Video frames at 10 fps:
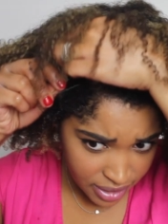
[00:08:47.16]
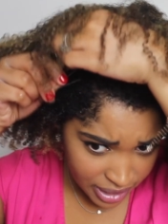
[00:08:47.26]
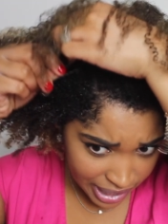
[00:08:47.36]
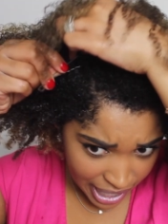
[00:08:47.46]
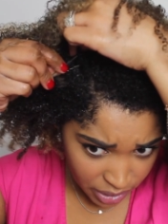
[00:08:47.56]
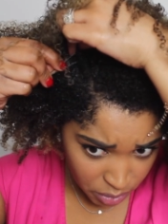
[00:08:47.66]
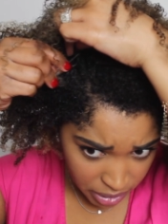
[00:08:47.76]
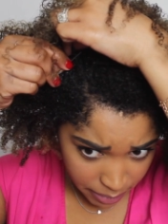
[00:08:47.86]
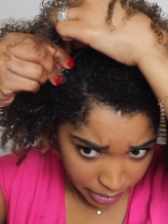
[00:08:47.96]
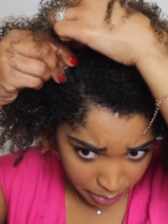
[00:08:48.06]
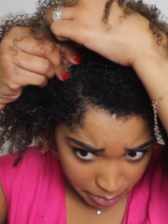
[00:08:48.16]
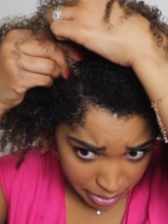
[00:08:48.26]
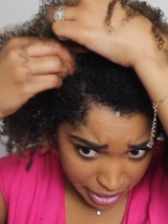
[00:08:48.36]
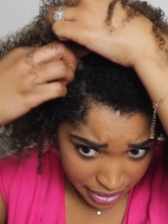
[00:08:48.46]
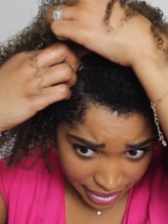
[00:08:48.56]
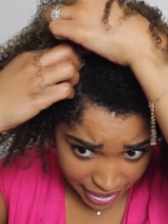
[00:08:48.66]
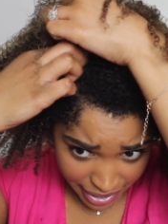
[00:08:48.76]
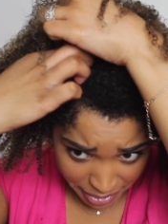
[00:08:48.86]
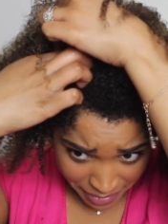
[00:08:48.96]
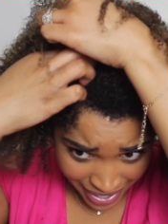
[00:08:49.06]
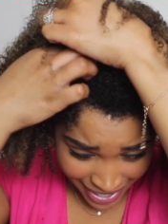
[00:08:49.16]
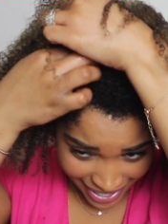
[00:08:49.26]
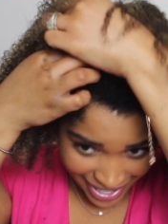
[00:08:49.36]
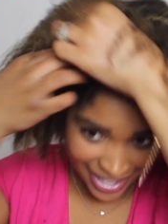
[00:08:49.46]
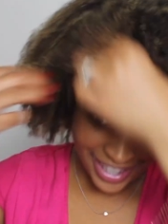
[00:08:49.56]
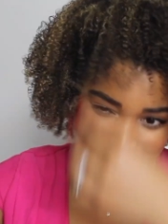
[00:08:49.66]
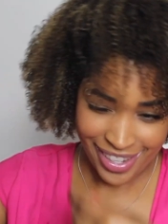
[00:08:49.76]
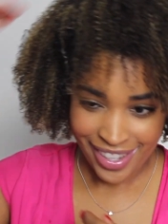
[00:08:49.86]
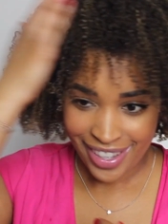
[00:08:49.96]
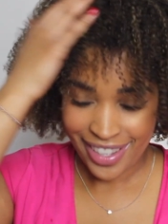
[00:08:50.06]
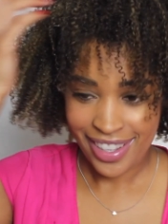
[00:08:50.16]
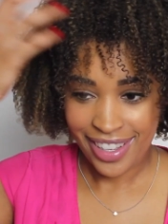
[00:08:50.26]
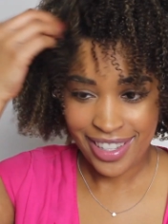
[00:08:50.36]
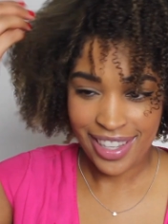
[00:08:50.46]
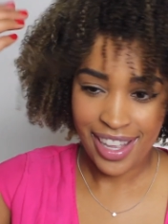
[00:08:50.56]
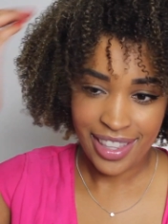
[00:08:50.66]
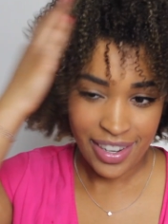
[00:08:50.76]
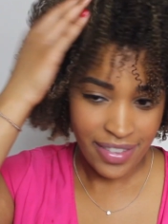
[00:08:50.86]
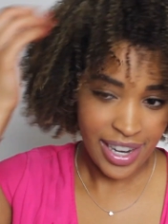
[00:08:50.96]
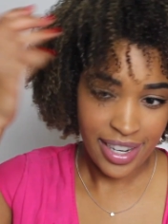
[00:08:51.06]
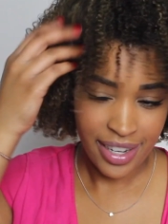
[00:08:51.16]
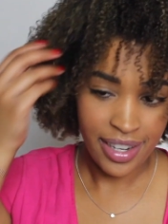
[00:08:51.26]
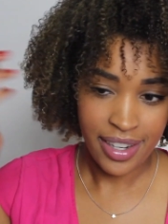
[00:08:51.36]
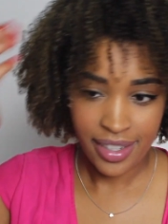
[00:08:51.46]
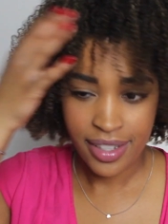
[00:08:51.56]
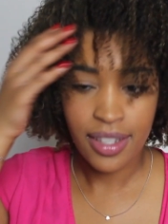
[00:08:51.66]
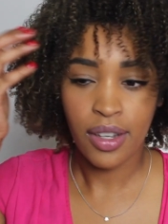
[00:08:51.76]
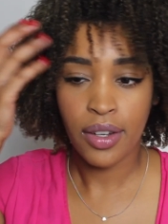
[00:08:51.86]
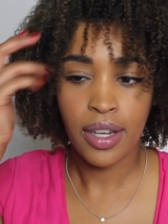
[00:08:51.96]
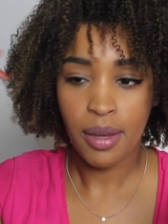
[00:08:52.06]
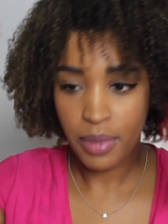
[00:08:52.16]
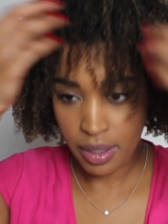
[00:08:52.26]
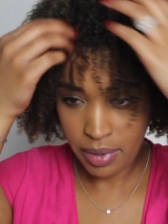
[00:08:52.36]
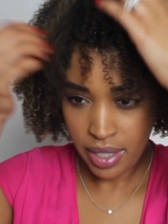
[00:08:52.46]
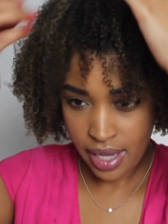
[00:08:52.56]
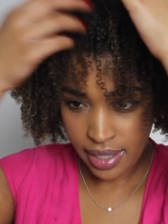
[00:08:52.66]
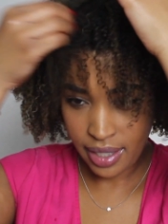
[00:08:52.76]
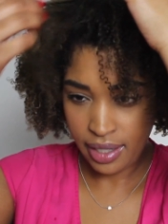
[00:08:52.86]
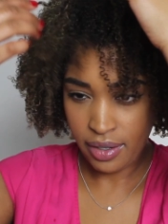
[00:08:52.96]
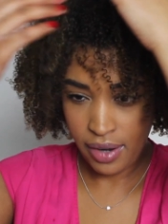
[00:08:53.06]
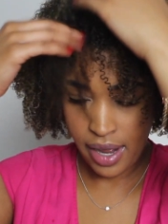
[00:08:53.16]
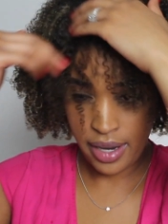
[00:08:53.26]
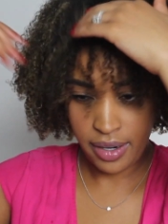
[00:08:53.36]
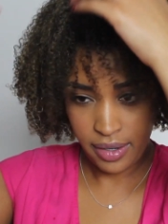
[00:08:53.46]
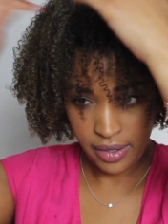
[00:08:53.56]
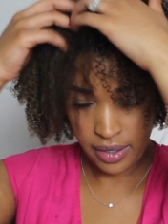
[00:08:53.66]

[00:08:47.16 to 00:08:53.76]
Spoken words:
Sliding through that bobby pin's DM. Slide that right in there so it comes up just a little higher.